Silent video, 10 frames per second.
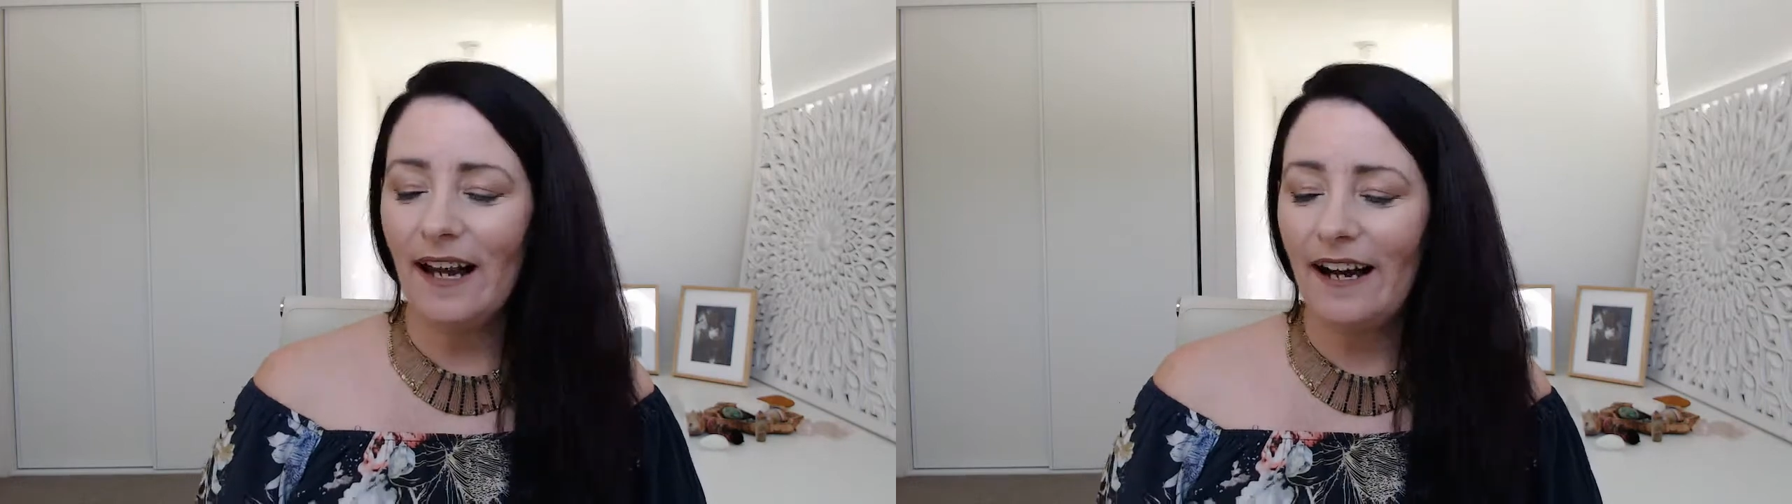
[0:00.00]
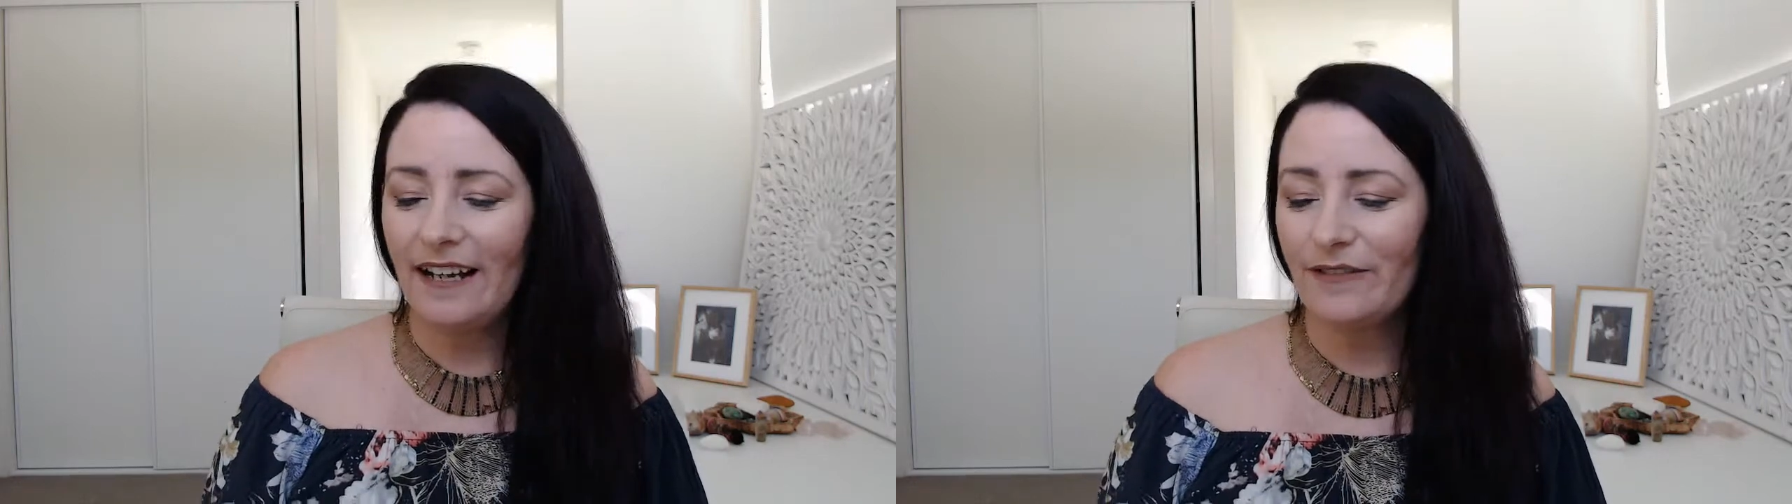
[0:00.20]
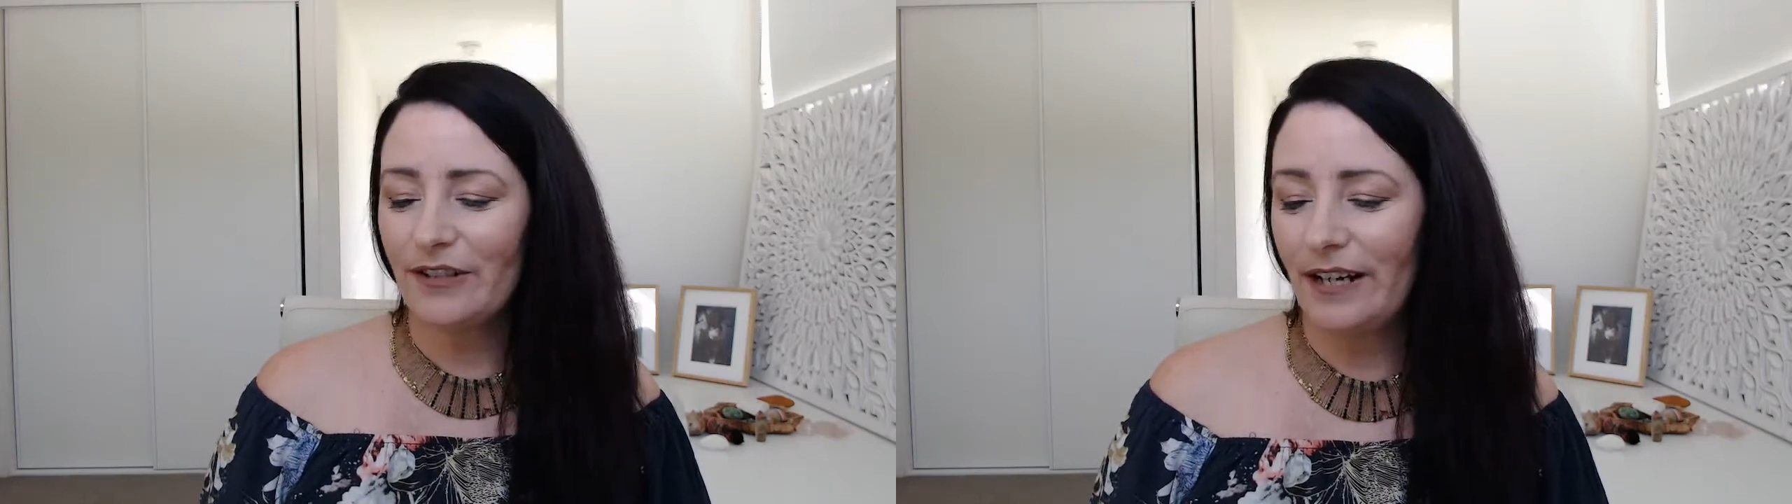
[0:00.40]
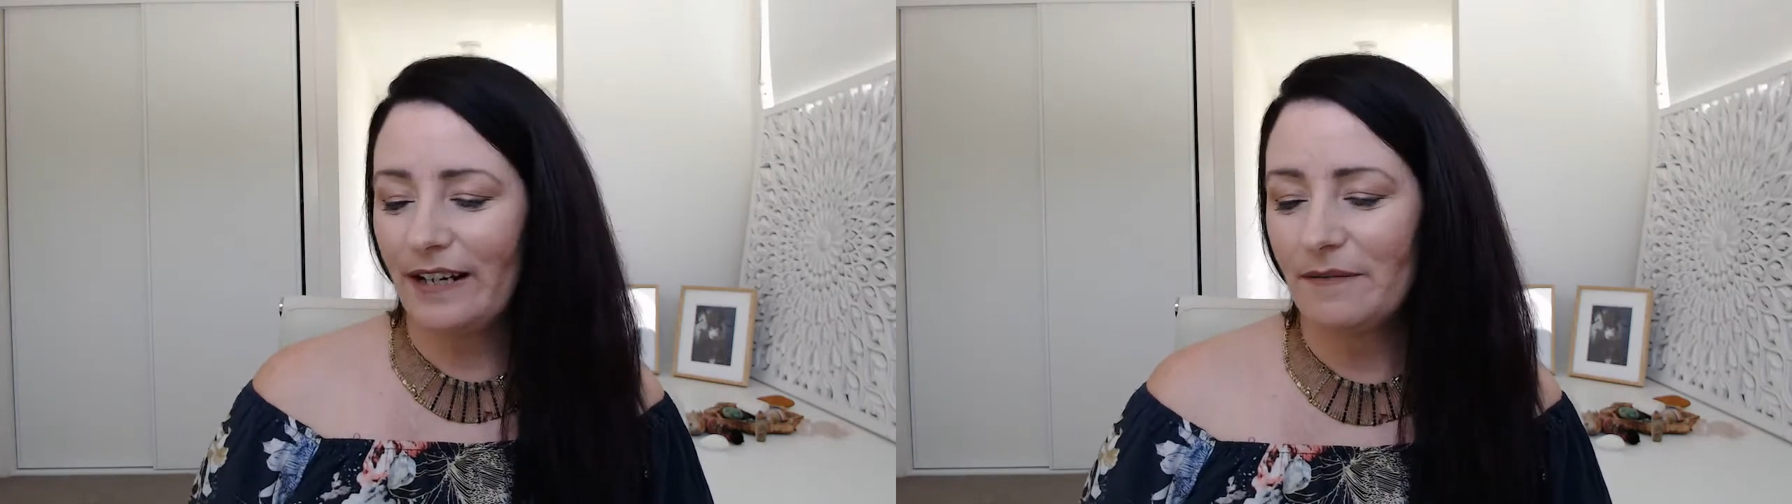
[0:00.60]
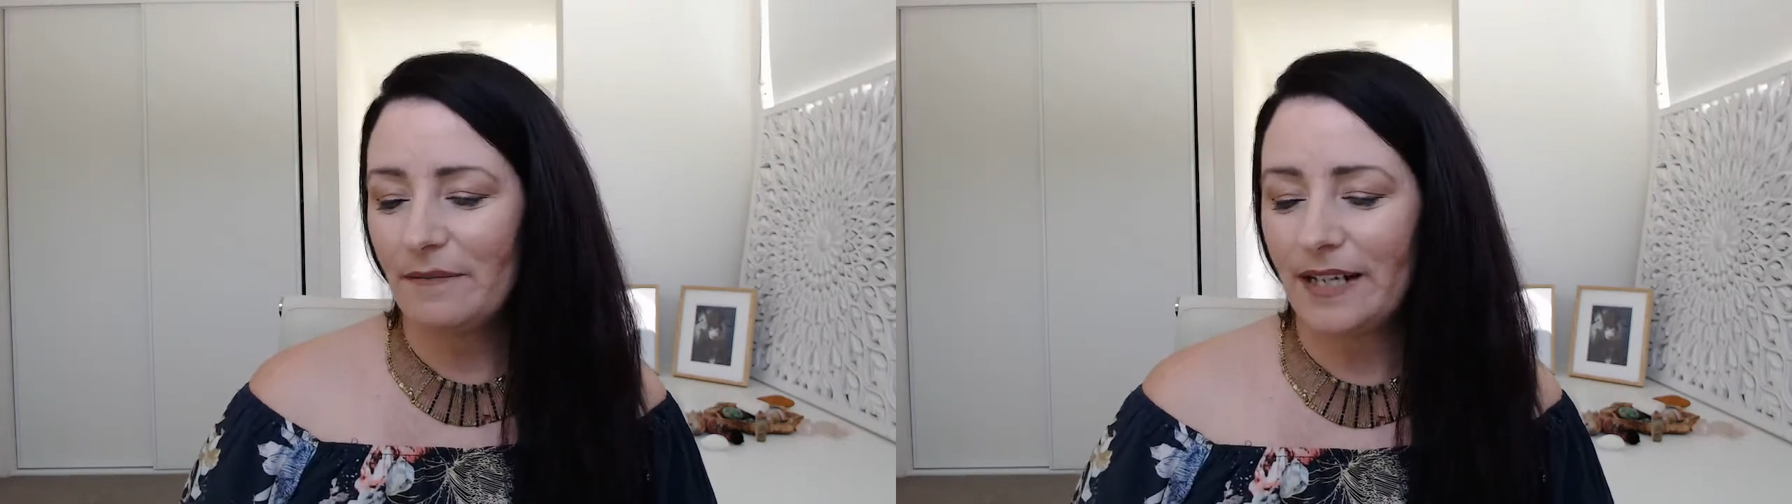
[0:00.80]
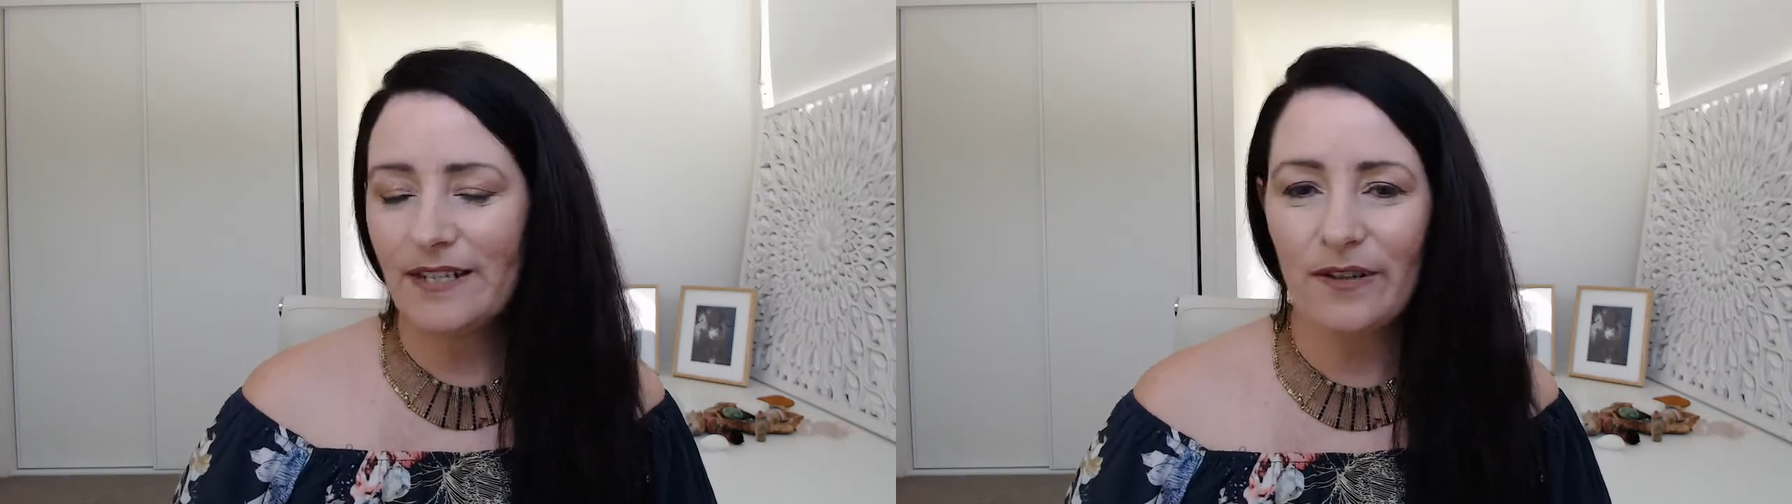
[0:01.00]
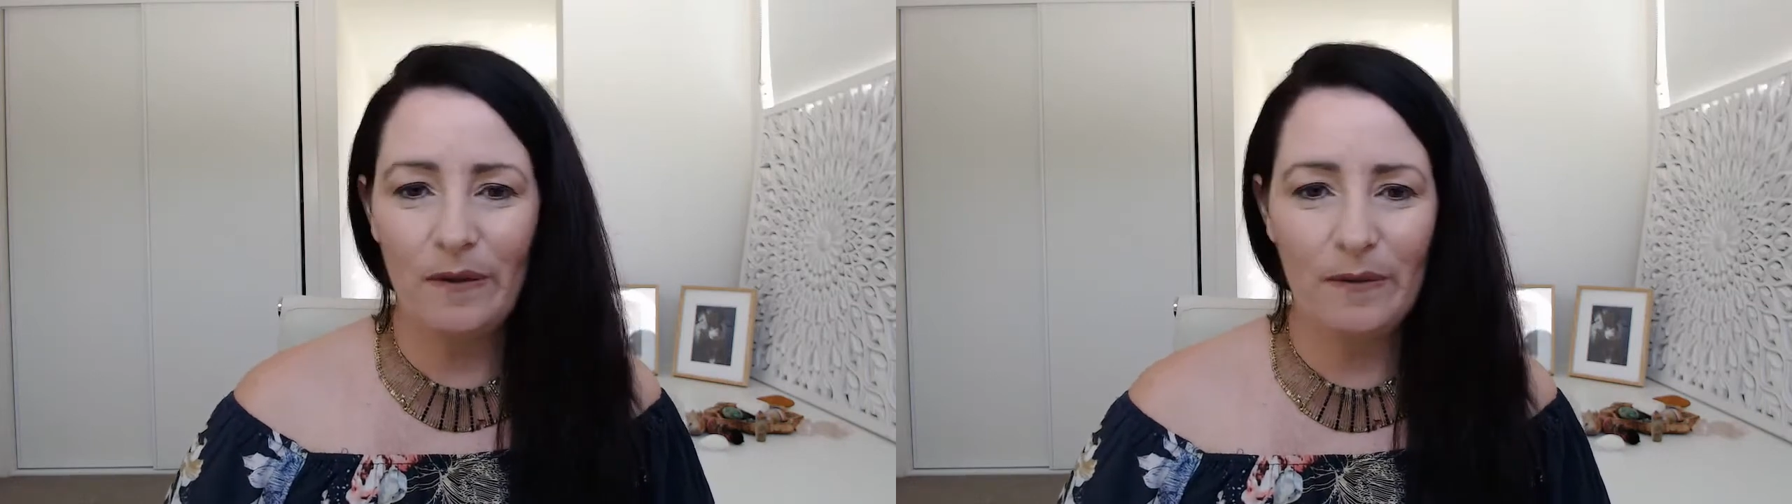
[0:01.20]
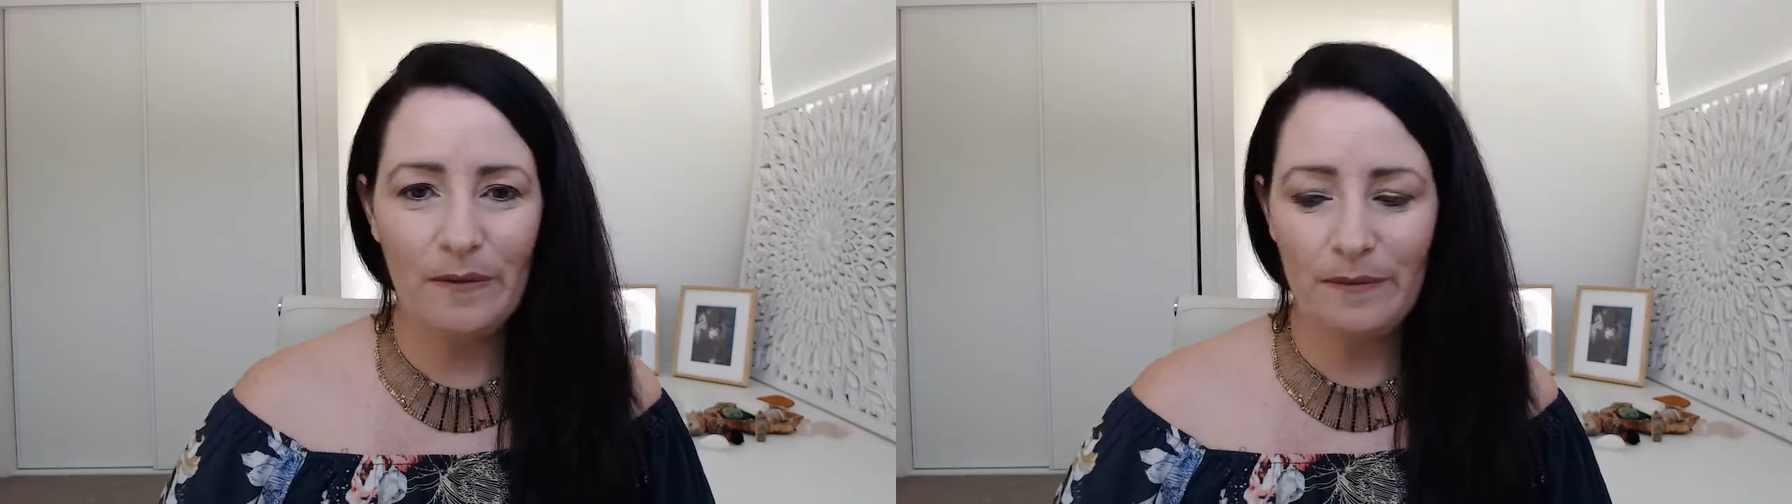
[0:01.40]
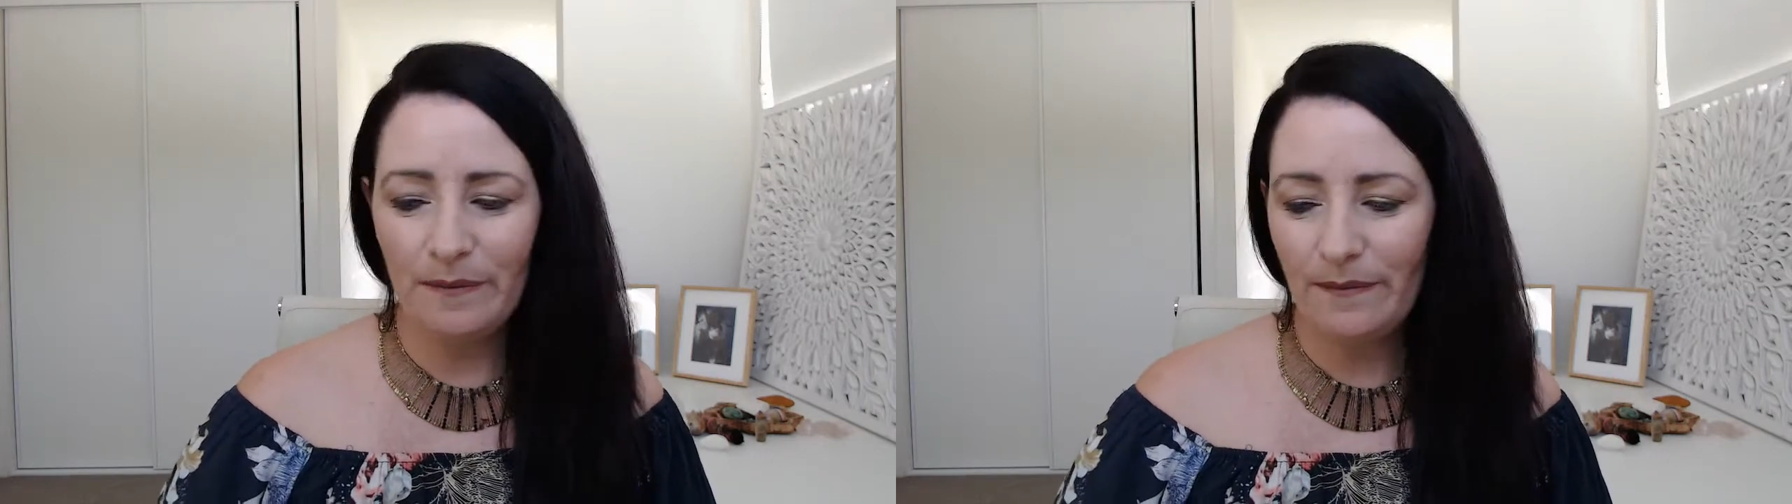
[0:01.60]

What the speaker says: I've created my soul